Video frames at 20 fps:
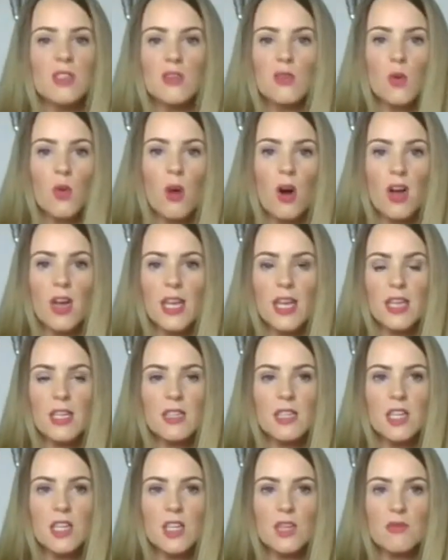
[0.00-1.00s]
quite, you
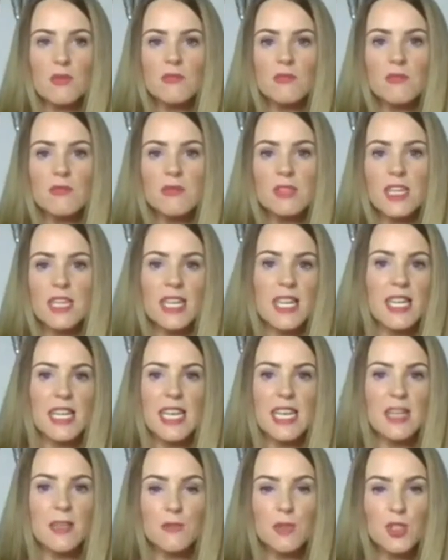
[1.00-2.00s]
know, they can
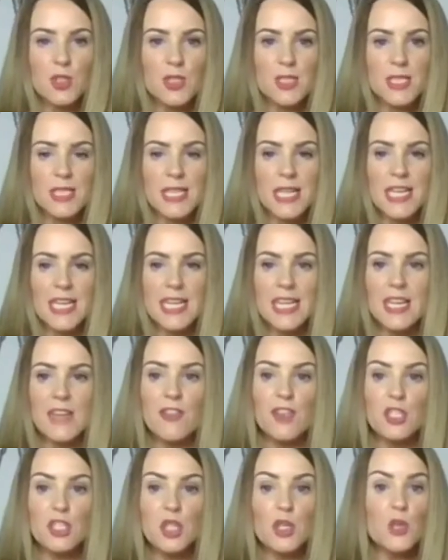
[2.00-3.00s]
hear them just as clear, and
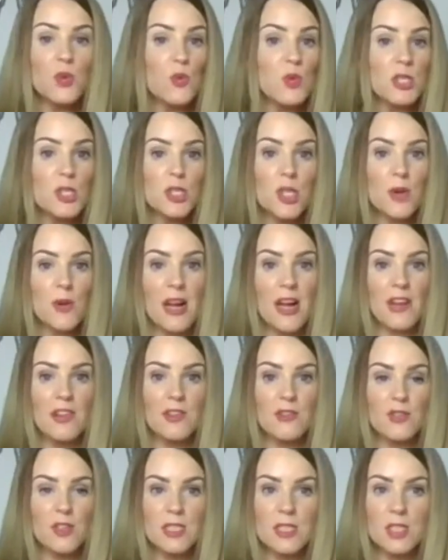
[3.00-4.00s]
they don't always know how they've
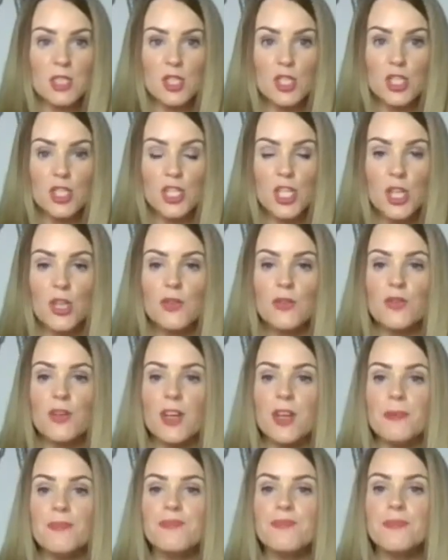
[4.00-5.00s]
transitioned
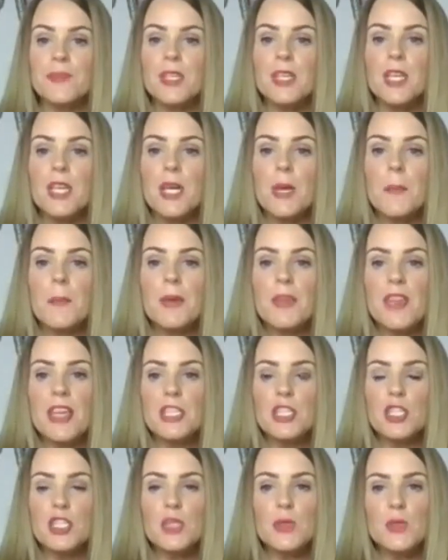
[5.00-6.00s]
over, but they
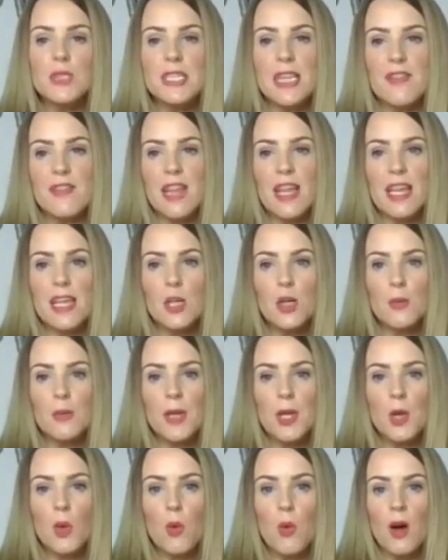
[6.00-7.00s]
do sound that little
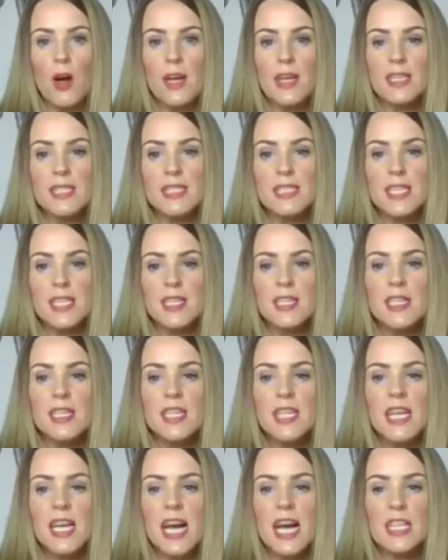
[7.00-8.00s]
bit quieter.
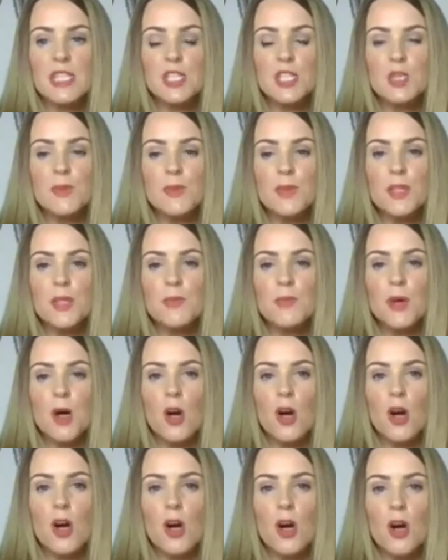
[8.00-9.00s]
And some of them
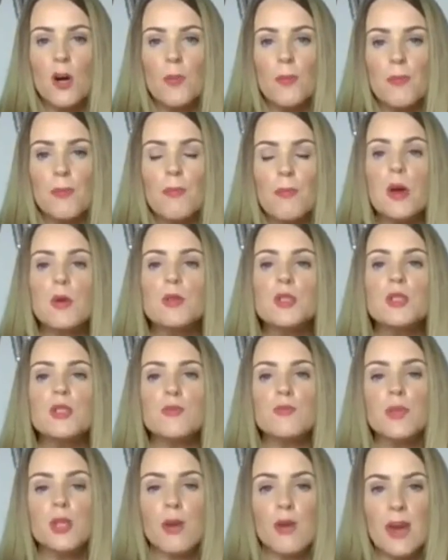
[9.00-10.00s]
are, most of them
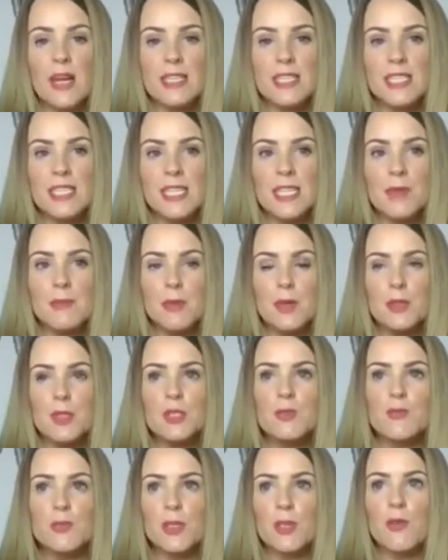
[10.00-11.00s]
regret it. Most of
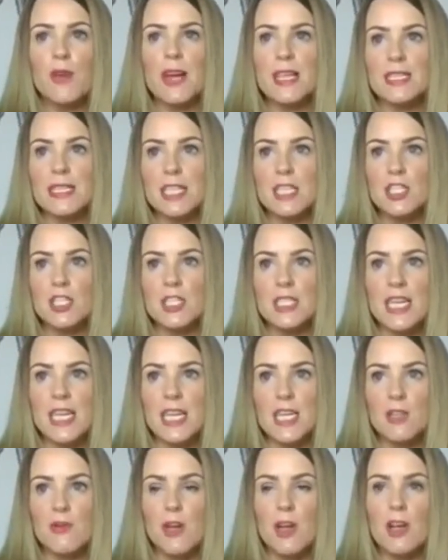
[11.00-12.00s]
them regret actually taking
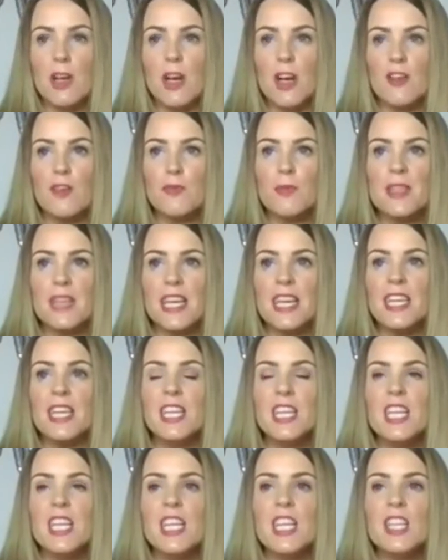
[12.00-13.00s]
their own life. But then
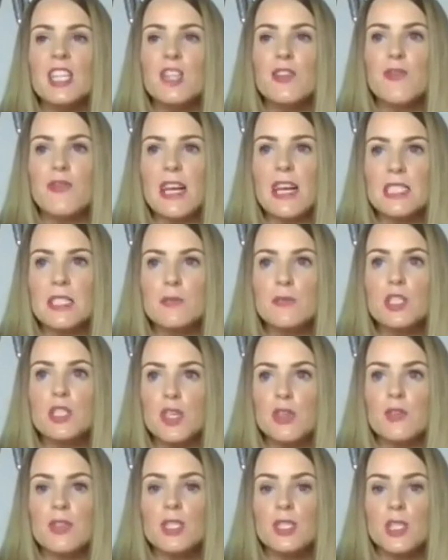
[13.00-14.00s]
the vast
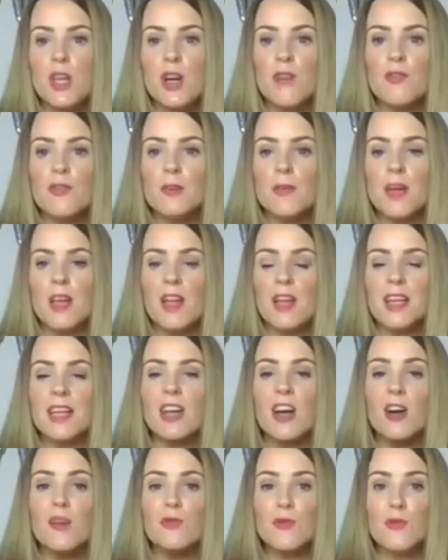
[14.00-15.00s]
majority of them are like,
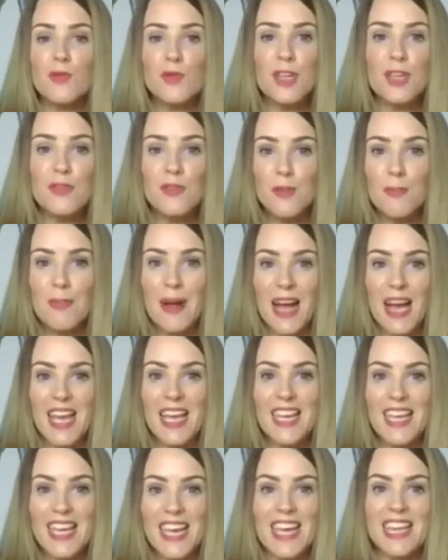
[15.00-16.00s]
I'm free from
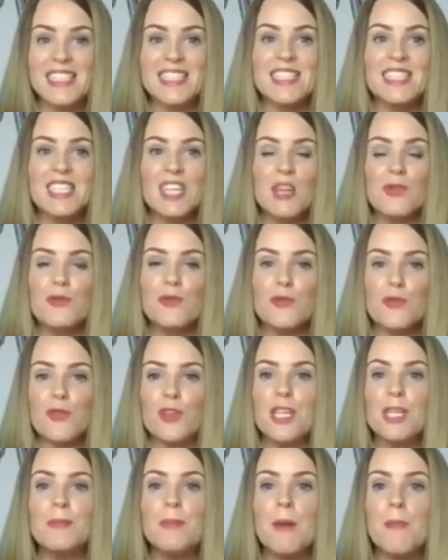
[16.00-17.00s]
pain, Katie. I'm
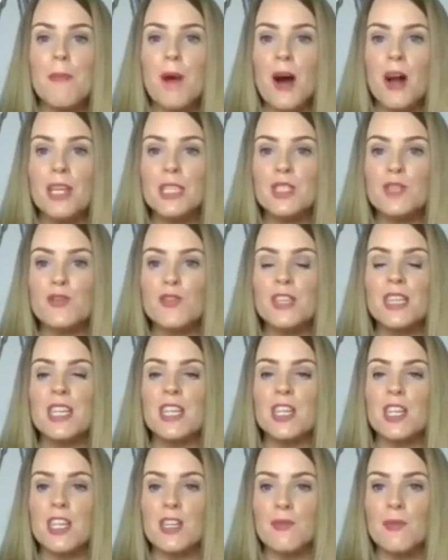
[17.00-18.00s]
free, my mind's free, and
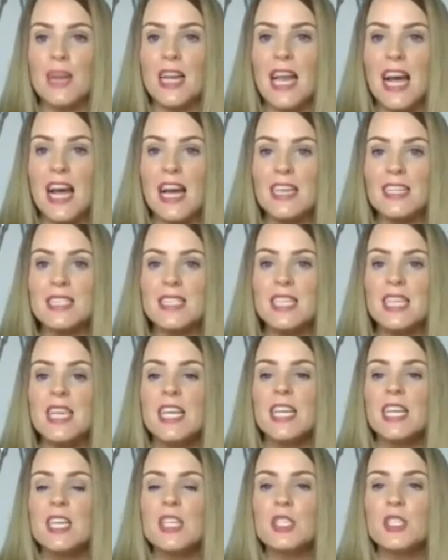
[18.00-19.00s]
I can relax.
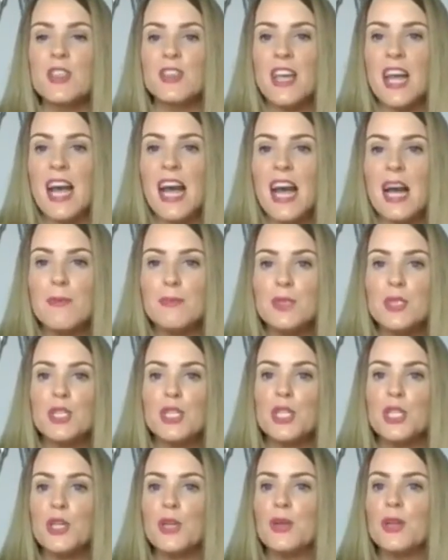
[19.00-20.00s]
So they're
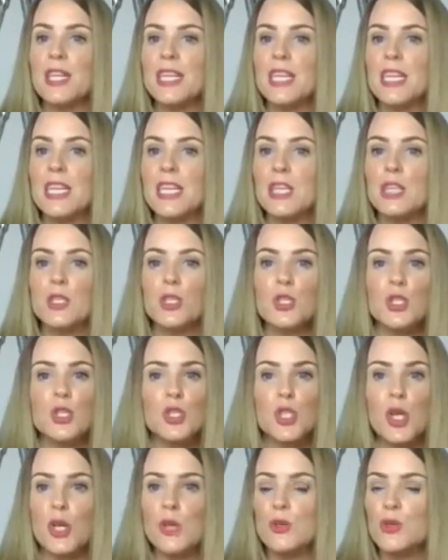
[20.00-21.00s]
absolutely
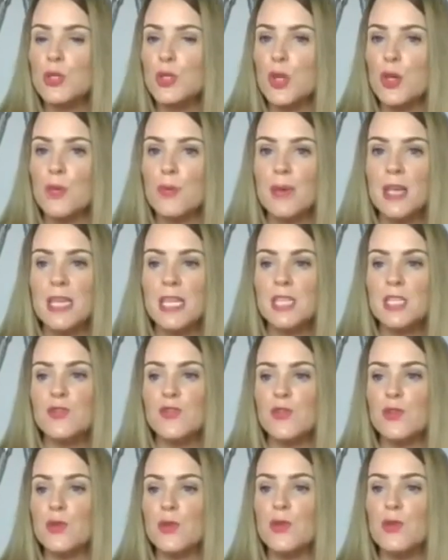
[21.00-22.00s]
so
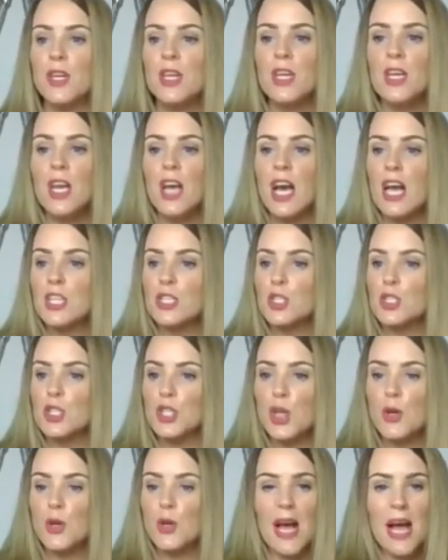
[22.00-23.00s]
peaceful and
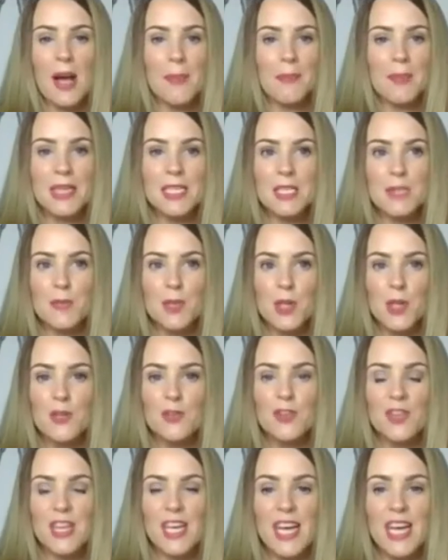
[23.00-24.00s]
so happy to be
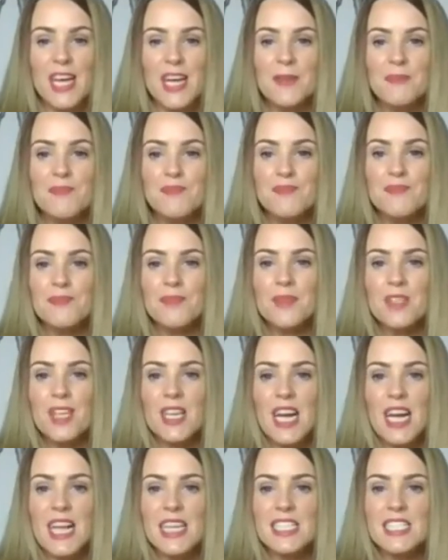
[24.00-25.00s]
over there.
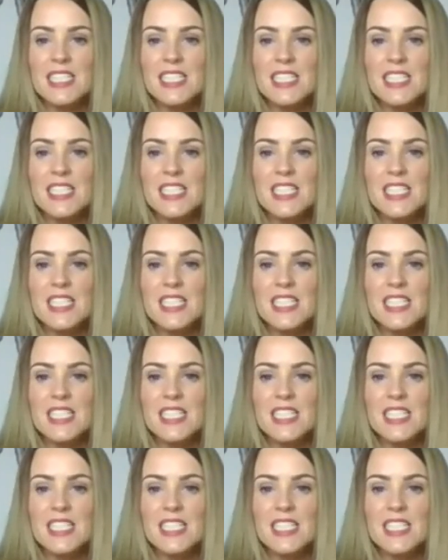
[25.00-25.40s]
And